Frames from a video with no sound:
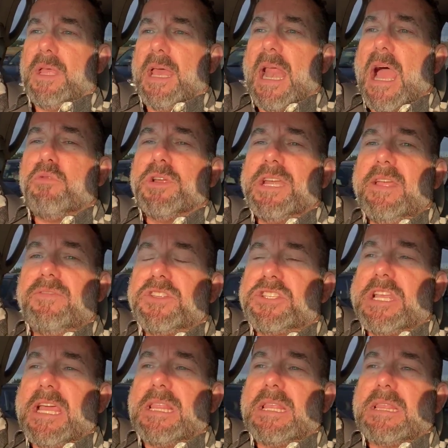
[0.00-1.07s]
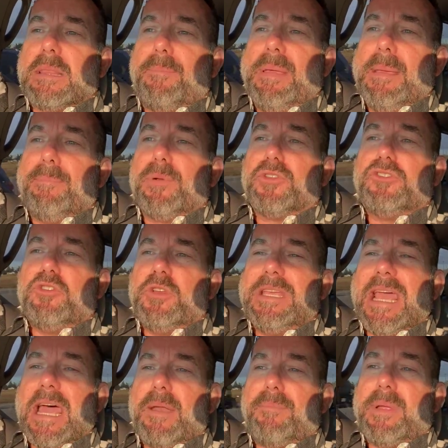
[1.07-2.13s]
And I wouldn't even say that the people do
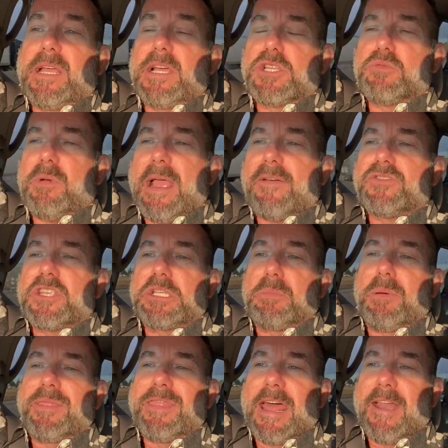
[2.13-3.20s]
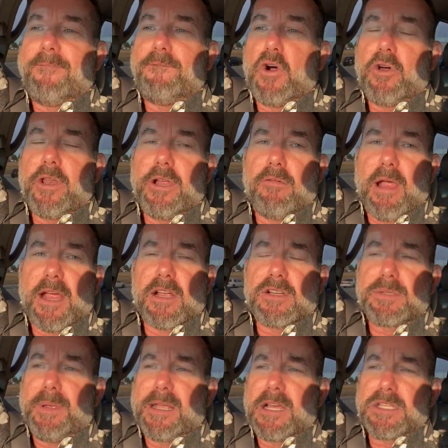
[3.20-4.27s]
yet, because we have such pathetic voting
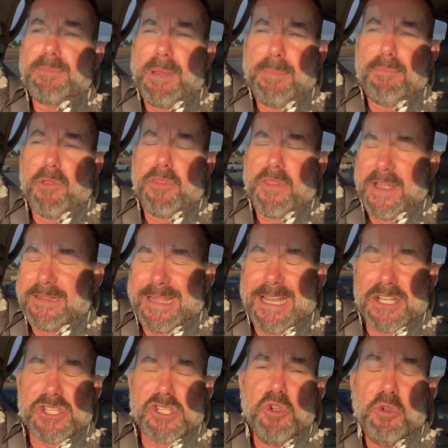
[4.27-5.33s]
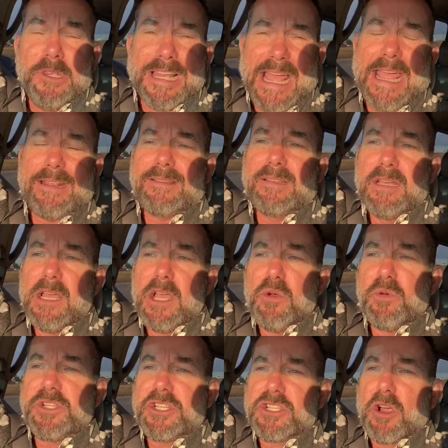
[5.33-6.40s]
records, because people think that it's too late,
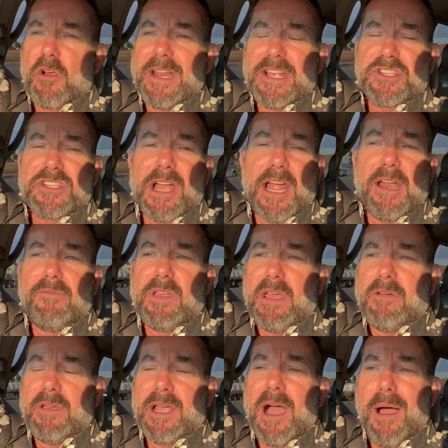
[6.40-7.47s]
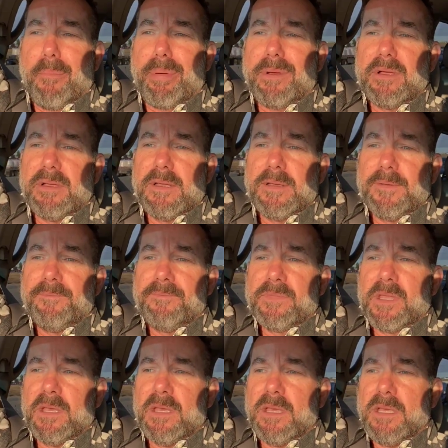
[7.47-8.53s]
which is already a sign of giving up.
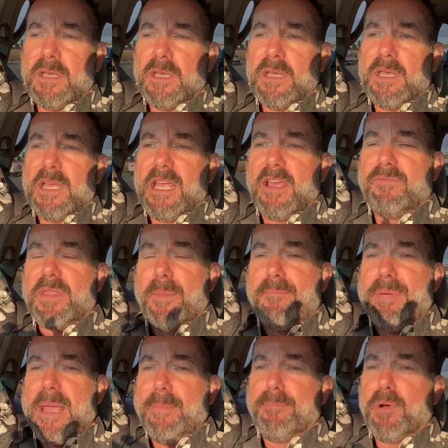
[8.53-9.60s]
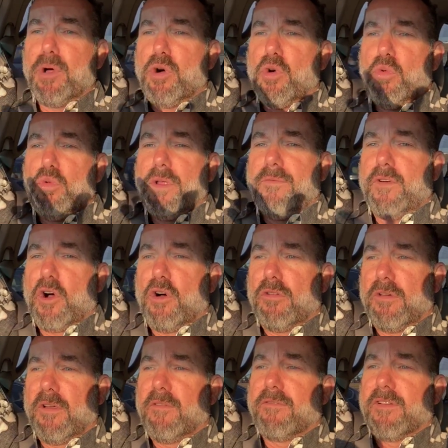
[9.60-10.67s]
If the people would
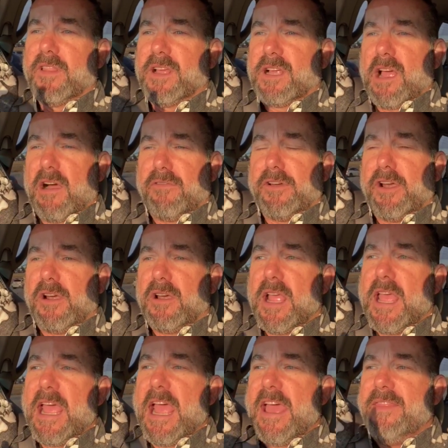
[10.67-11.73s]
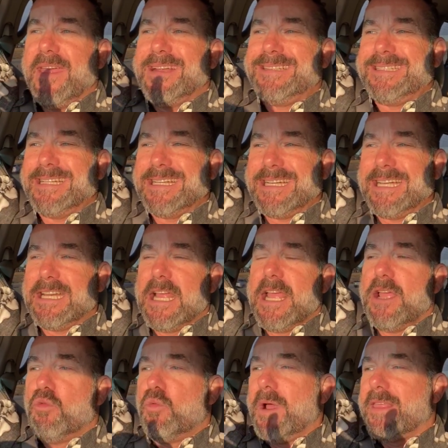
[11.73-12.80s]
vote for the governor and they did it
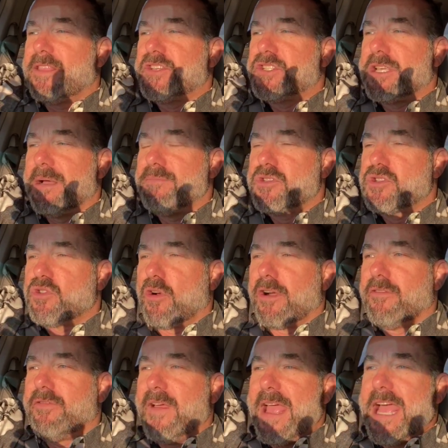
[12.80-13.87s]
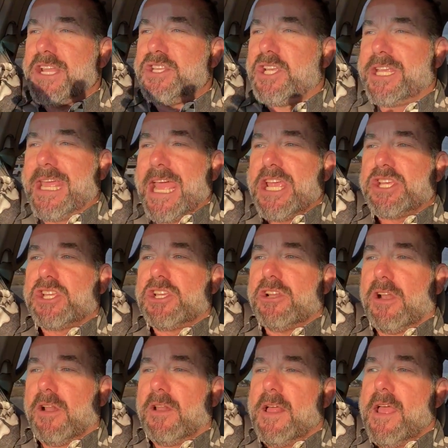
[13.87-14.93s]
with some sort of
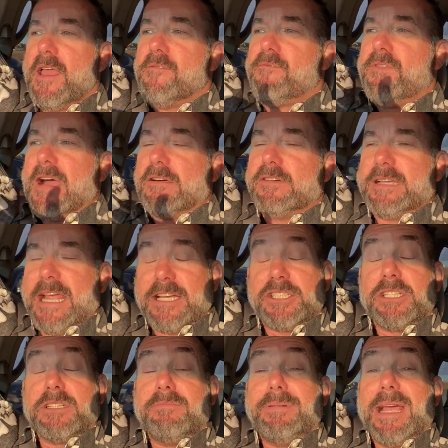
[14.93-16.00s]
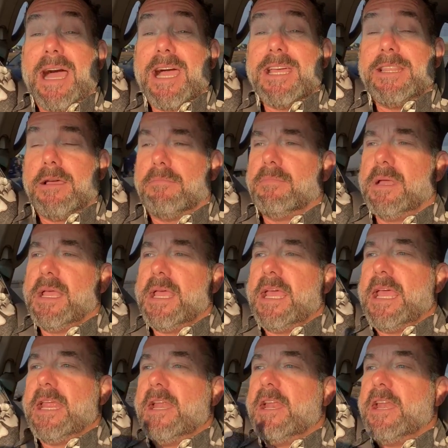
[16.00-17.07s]
educational foundation behind them
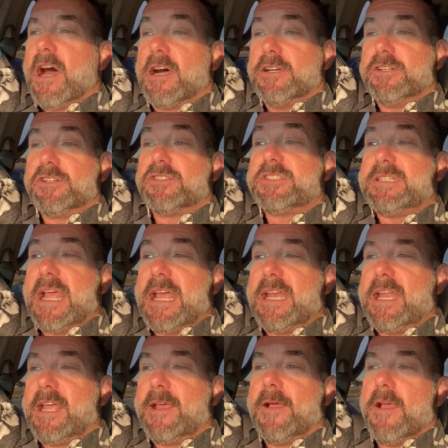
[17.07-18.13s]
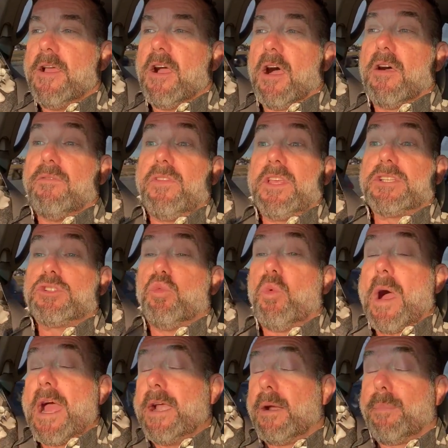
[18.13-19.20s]
and an understanding of this
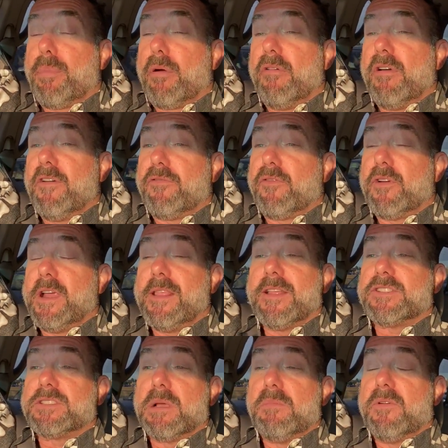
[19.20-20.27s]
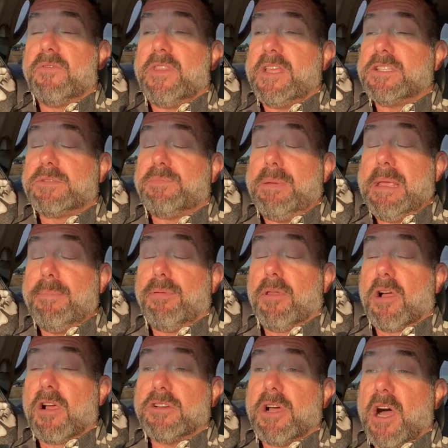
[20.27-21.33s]
wider periphery that some of these
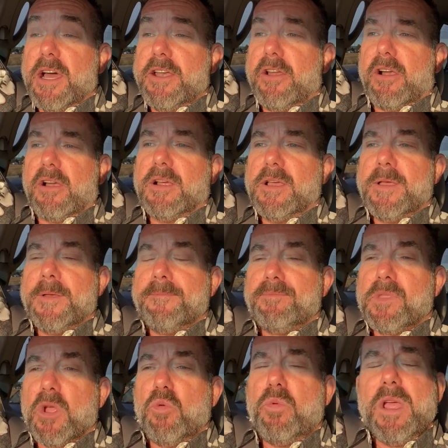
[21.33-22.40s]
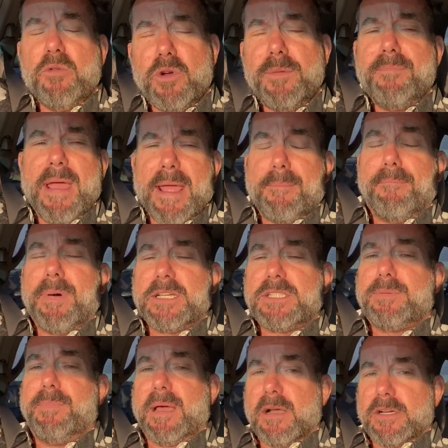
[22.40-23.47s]
people are under, we would make
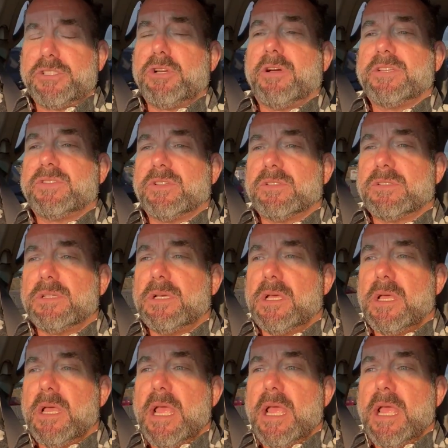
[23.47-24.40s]
much better choices.